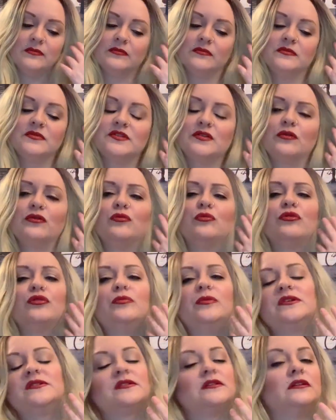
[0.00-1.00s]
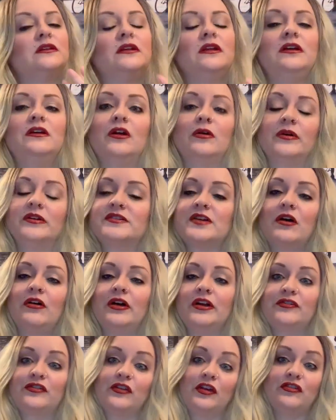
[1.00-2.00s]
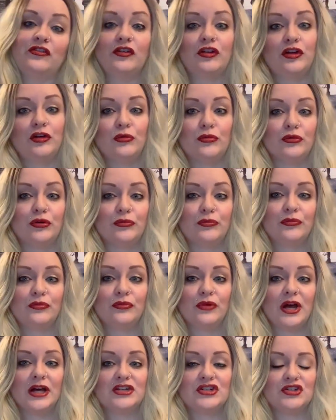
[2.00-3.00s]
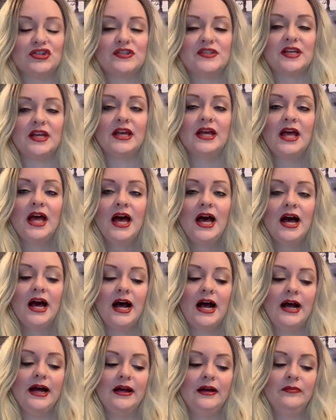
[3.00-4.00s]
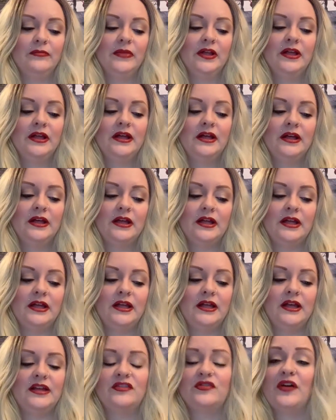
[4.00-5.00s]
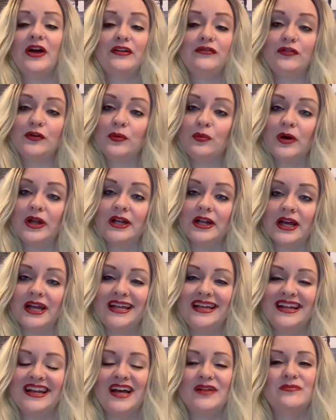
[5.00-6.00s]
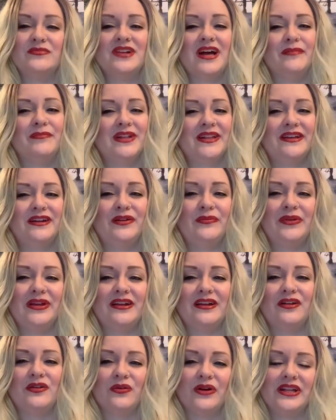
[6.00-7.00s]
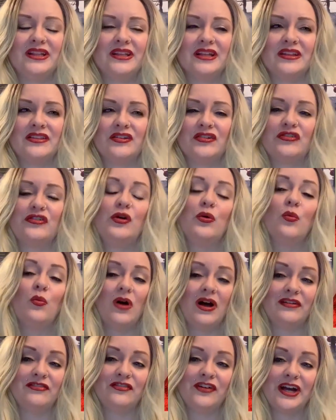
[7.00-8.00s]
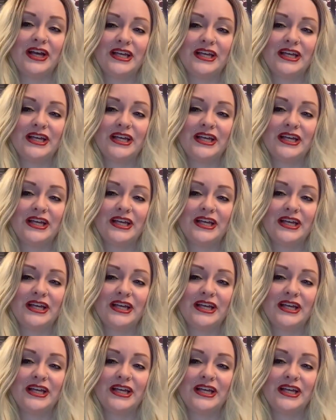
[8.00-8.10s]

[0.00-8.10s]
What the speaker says: So the room is, you know, it's a cute room, as you see. It's fine for one night. I'm a little bit annoyed that there's no Wi-Fi